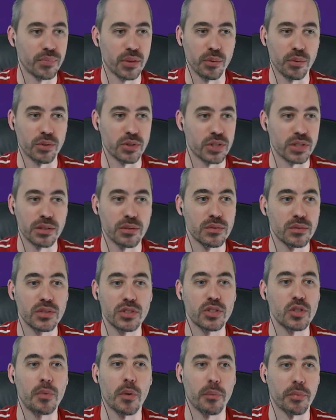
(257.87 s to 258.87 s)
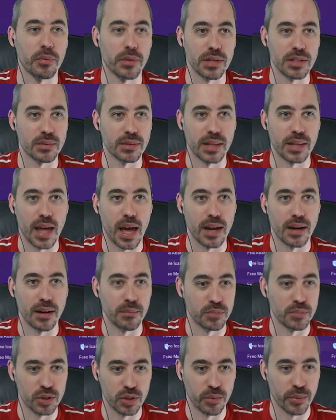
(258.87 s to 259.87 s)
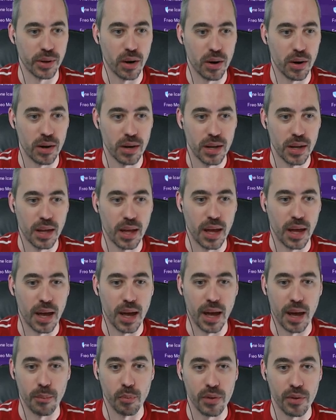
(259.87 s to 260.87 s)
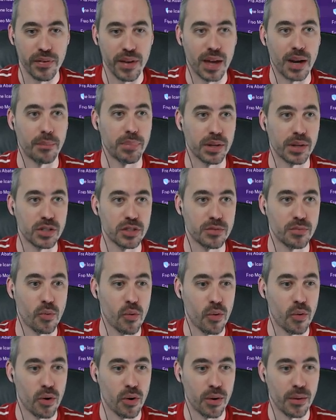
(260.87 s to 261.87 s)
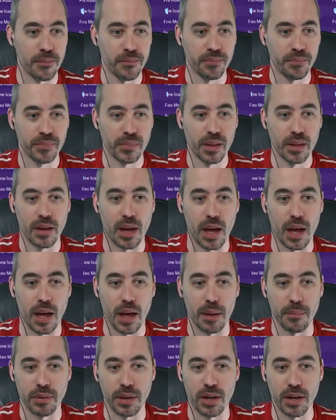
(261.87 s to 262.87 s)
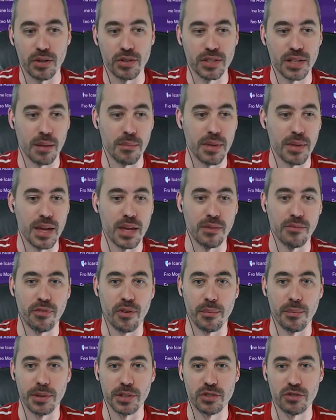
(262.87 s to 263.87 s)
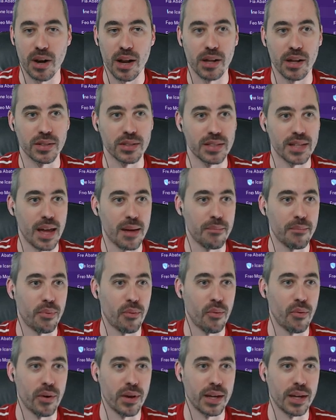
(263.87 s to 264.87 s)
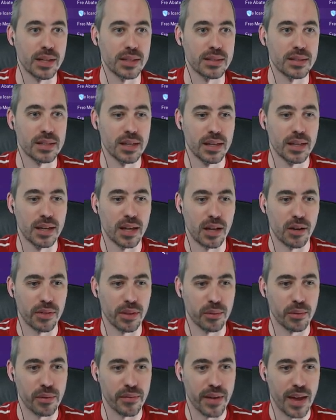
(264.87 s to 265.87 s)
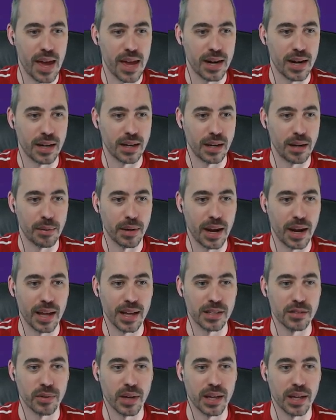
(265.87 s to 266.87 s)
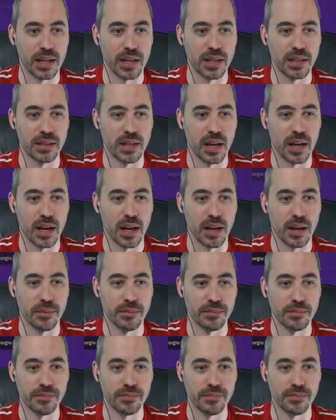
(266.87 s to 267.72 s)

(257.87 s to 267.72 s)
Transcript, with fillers: we're just super pleased with that. I'm sure we are. Um, we've had a bunch more uh, players come in from a trial standpoint. I don't think we've added anybody. I guess we added. Uh,